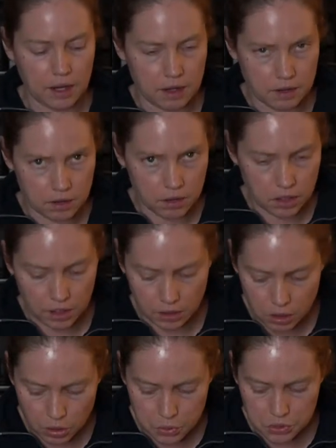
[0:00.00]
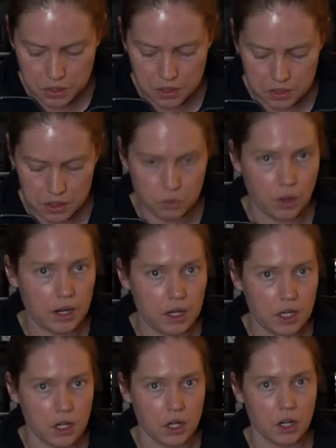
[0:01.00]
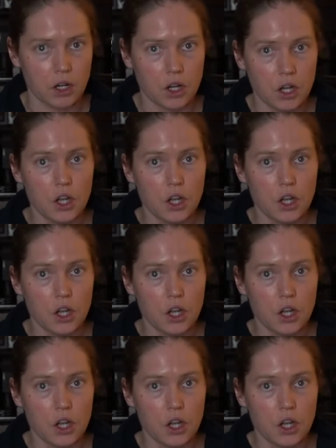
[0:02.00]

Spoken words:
and close these in right here